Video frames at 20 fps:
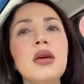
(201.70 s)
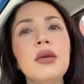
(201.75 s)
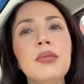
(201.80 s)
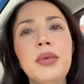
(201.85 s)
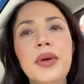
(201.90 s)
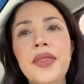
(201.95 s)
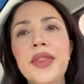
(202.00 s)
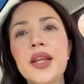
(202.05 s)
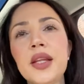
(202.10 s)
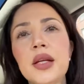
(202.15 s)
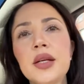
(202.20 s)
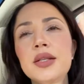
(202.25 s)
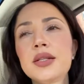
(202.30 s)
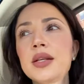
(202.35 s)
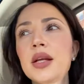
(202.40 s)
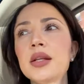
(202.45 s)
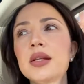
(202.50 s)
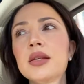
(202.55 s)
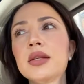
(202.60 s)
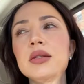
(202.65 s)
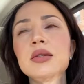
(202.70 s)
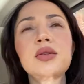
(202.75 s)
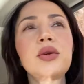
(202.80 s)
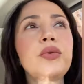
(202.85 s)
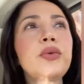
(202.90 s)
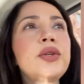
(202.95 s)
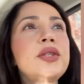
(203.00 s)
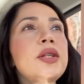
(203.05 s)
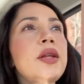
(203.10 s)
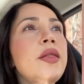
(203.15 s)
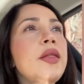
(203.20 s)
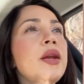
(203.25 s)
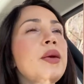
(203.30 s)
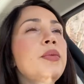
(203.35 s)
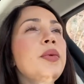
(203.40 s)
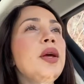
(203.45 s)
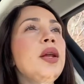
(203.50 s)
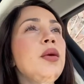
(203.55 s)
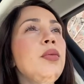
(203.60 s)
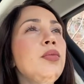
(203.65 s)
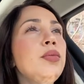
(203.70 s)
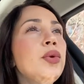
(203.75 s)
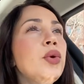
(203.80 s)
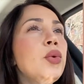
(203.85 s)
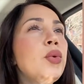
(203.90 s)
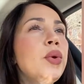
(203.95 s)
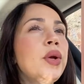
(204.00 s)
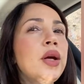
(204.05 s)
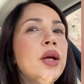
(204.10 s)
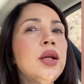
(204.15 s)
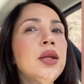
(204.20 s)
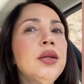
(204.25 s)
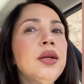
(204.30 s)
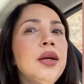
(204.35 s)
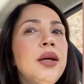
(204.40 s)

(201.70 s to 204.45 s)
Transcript: but then I started noticing that I'm getting bloated,